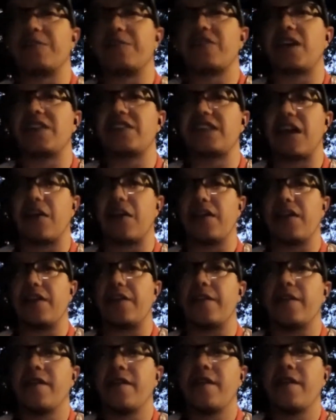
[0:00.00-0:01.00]
touchdown
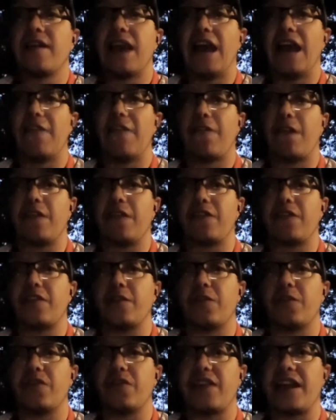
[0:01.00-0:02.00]
leader at
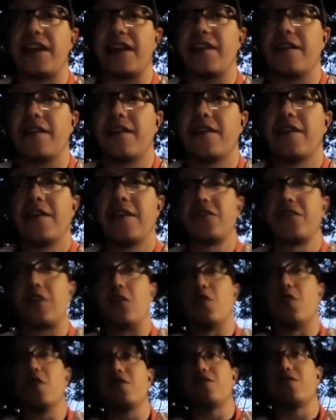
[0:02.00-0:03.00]
Fresno State.
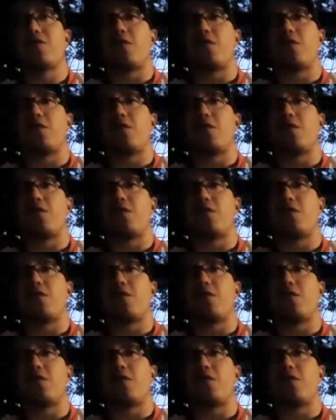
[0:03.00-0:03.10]
So look